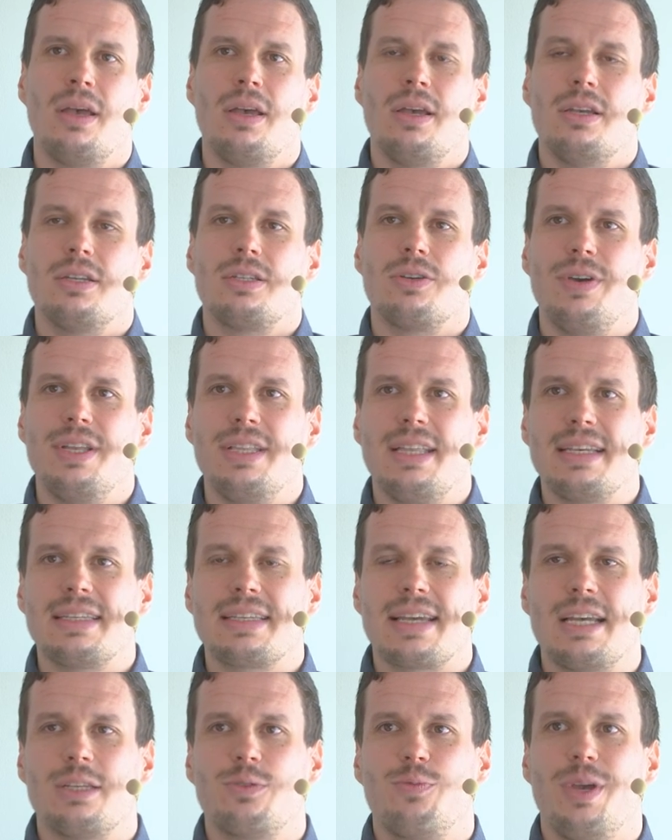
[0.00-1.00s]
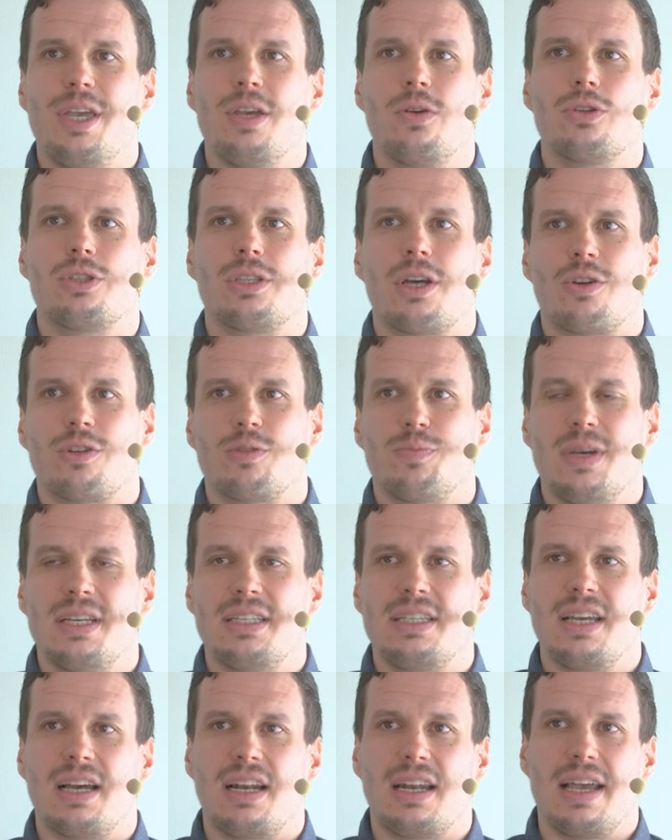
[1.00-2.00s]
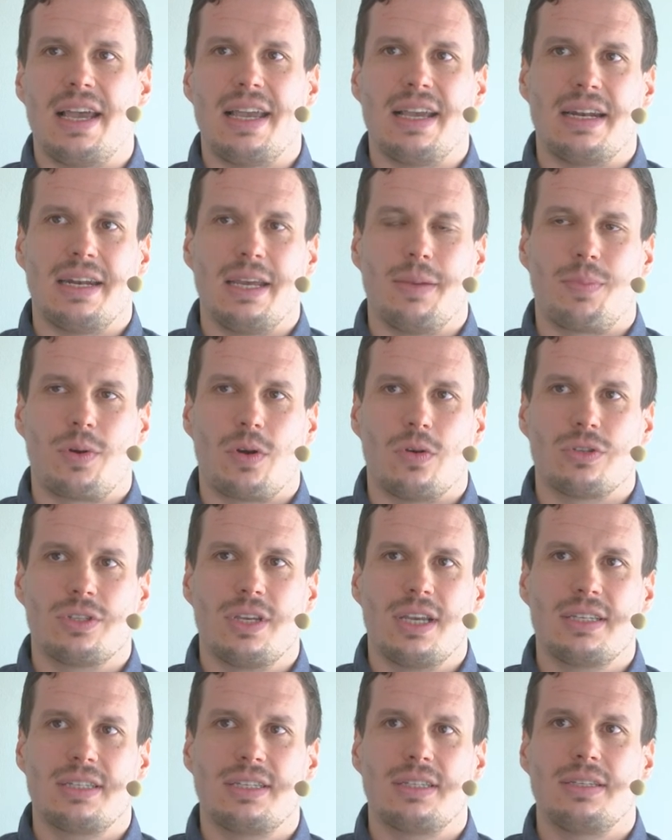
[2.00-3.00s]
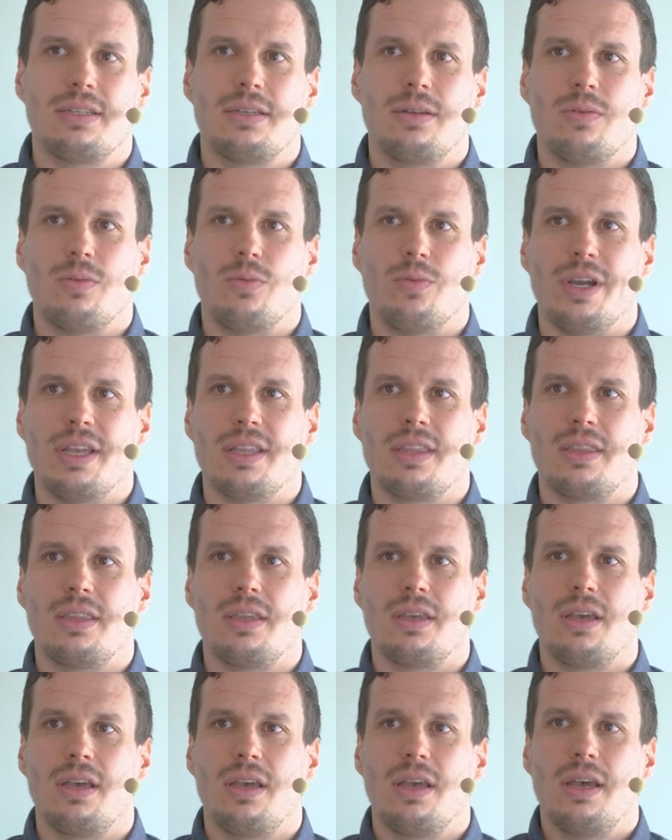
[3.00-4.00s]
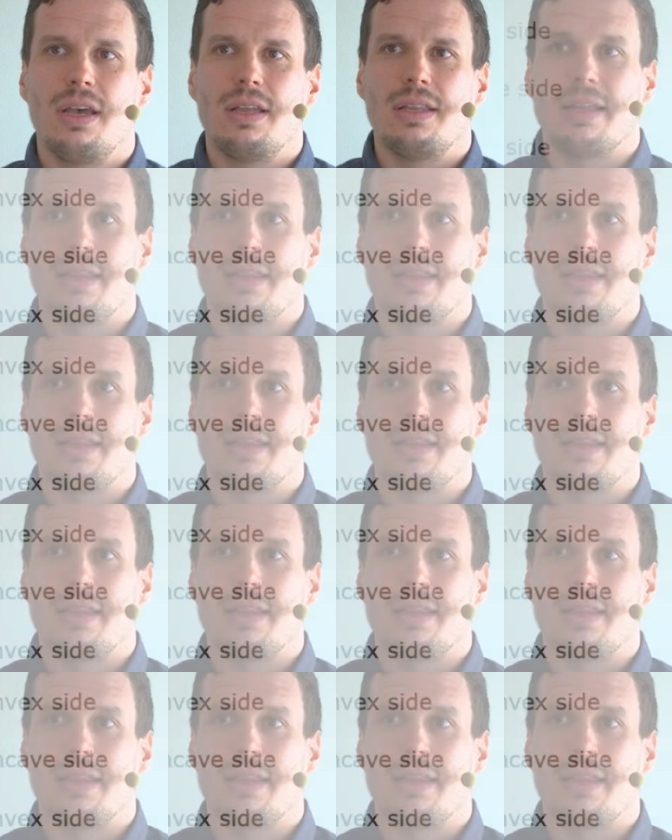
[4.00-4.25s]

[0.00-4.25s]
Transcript: So in this case, we used our special ALD process with that